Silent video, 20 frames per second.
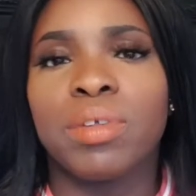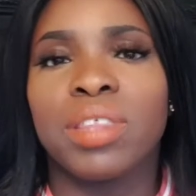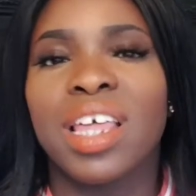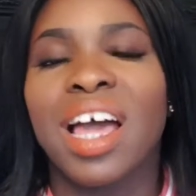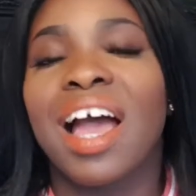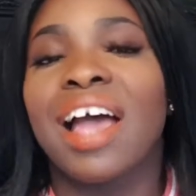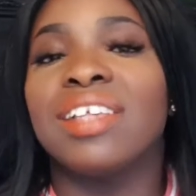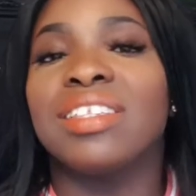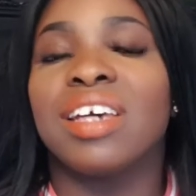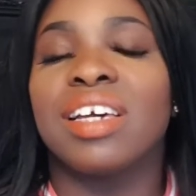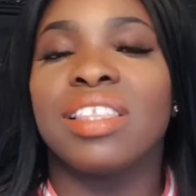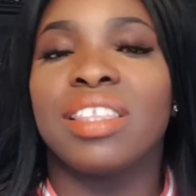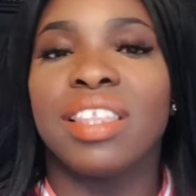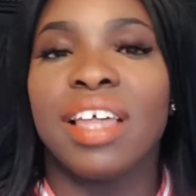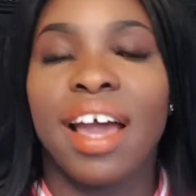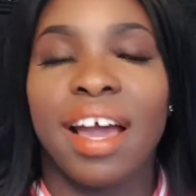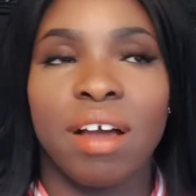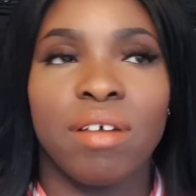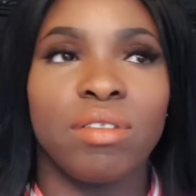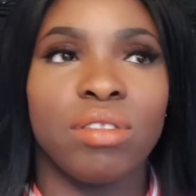but that as
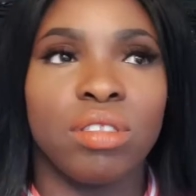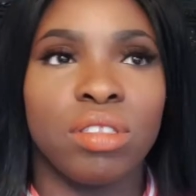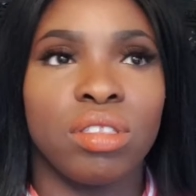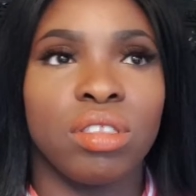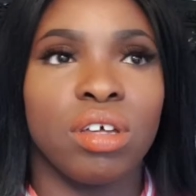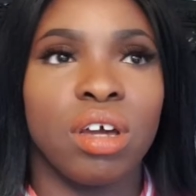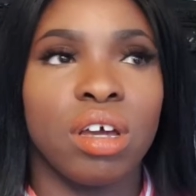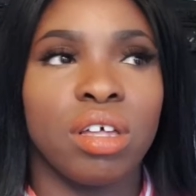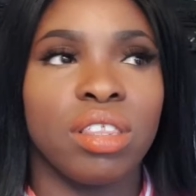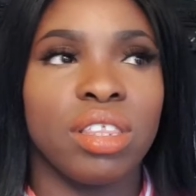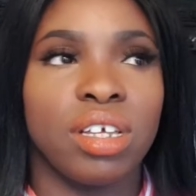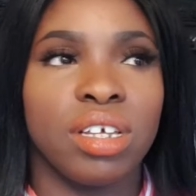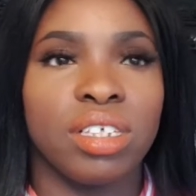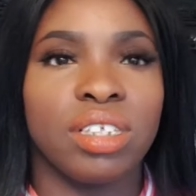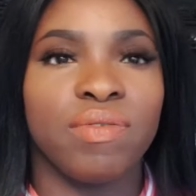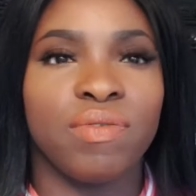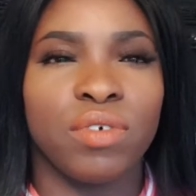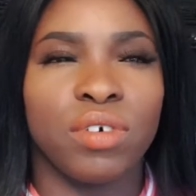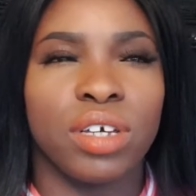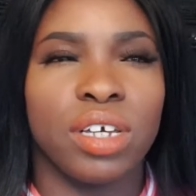that, that
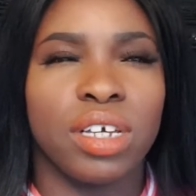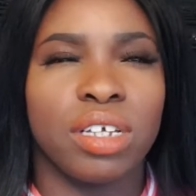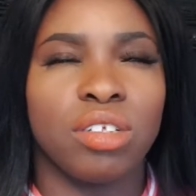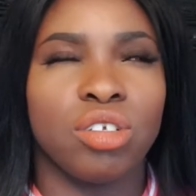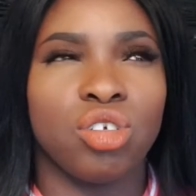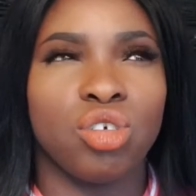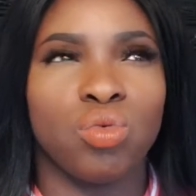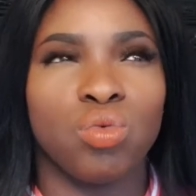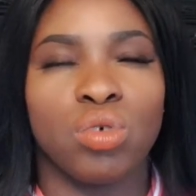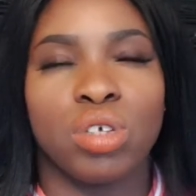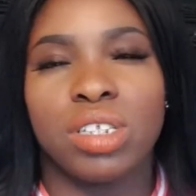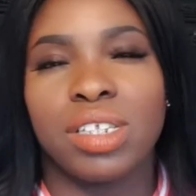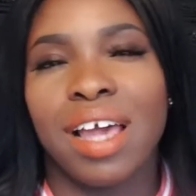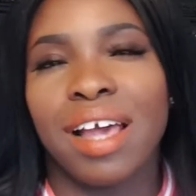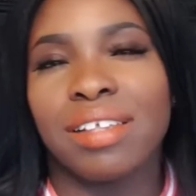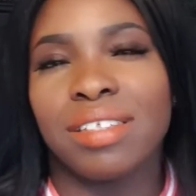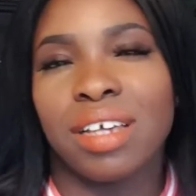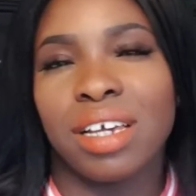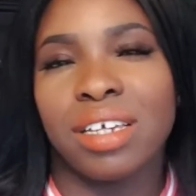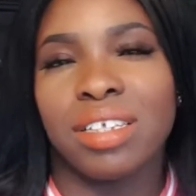these footage was
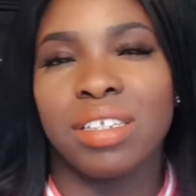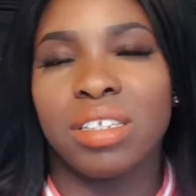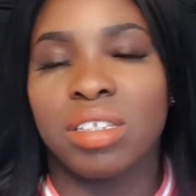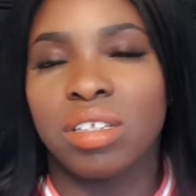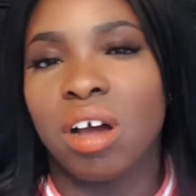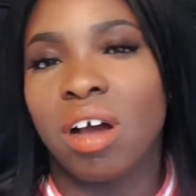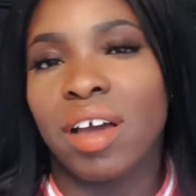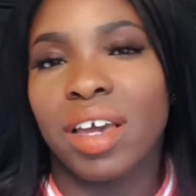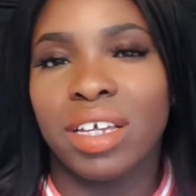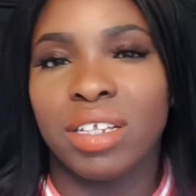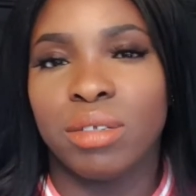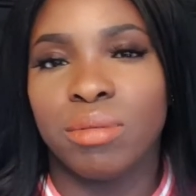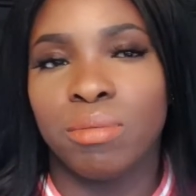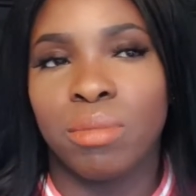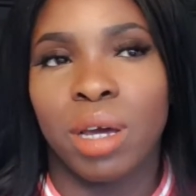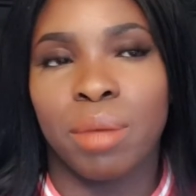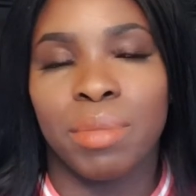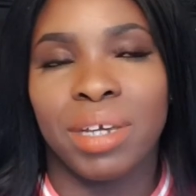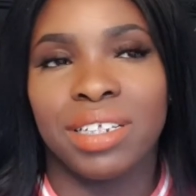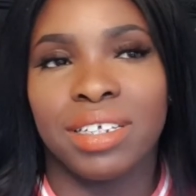as I started
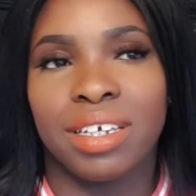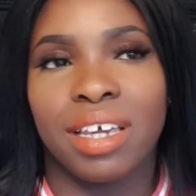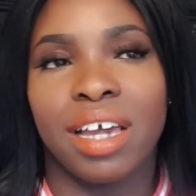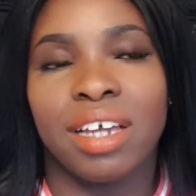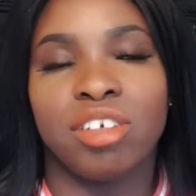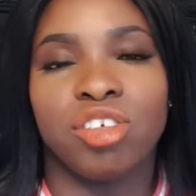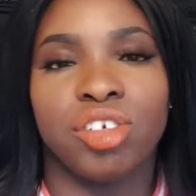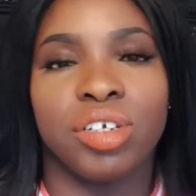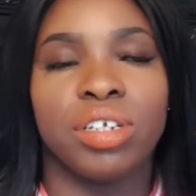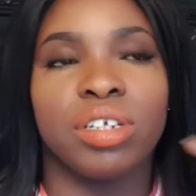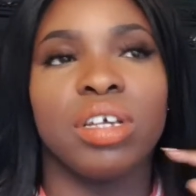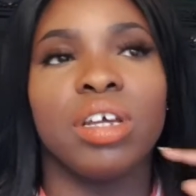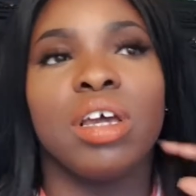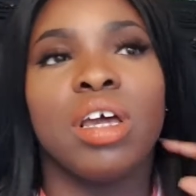my medication.